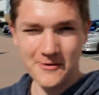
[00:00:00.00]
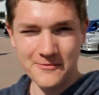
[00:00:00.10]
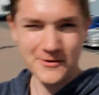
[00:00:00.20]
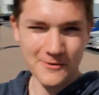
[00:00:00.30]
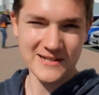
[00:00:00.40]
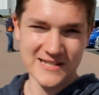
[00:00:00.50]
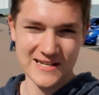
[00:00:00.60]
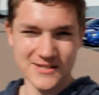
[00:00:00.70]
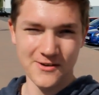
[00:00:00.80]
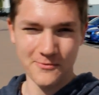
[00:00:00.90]
I've got a few
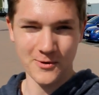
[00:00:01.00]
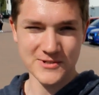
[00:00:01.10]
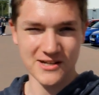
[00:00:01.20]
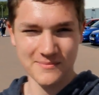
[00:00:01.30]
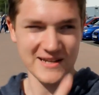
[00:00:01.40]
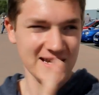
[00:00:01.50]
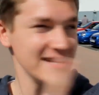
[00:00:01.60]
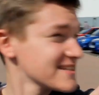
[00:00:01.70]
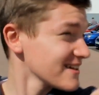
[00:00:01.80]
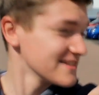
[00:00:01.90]
ideas of what's going to be
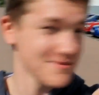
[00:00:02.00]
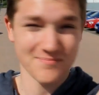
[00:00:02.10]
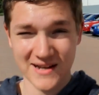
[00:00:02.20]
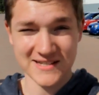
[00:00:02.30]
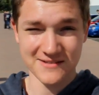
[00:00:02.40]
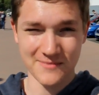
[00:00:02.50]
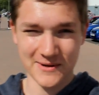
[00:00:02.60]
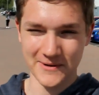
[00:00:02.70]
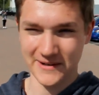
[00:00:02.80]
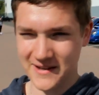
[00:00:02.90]
inside this massive
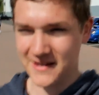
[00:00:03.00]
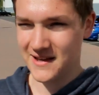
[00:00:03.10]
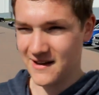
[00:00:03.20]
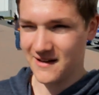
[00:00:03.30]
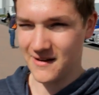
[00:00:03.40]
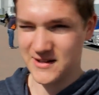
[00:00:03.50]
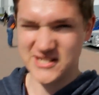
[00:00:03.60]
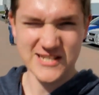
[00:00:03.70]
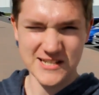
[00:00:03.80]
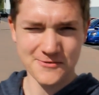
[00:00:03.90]
building. Uh,
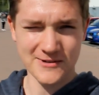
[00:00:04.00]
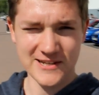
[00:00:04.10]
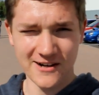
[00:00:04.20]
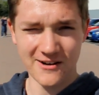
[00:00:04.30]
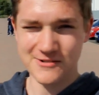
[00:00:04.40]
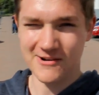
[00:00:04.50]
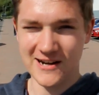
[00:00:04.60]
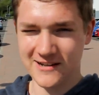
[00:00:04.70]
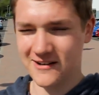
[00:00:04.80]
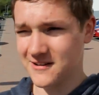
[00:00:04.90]
GT3 cars,
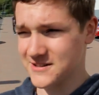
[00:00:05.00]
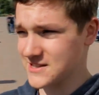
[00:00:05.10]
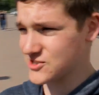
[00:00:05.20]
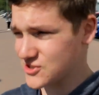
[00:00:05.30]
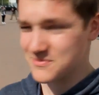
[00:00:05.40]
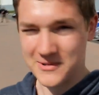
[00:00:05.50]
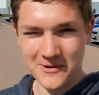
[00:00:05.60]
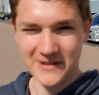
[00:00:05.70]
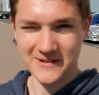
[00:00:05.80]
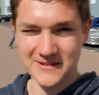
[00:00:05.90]
rally cars, it should be
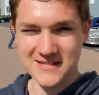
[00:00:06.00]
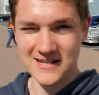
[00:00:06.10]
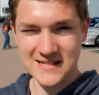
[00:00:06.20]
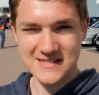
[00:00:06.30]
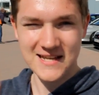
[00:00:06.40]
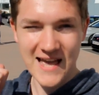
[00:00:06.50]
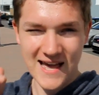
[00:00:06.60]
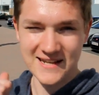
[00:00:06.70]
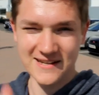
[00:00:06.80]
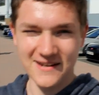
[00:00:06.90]
quite good. So let's
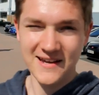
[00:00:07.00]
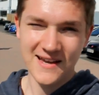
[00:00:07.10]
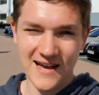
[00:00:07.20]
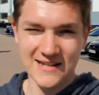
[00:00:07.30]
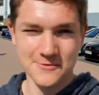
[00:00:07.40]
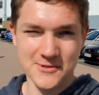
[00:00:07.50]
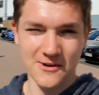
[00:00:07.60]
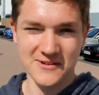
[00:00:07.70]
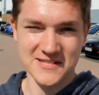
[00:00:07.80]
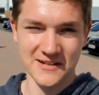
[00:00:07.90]
head in and see what's
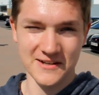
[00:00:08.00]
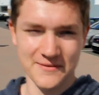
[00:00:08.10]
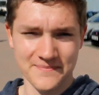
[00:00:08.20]
going on inside.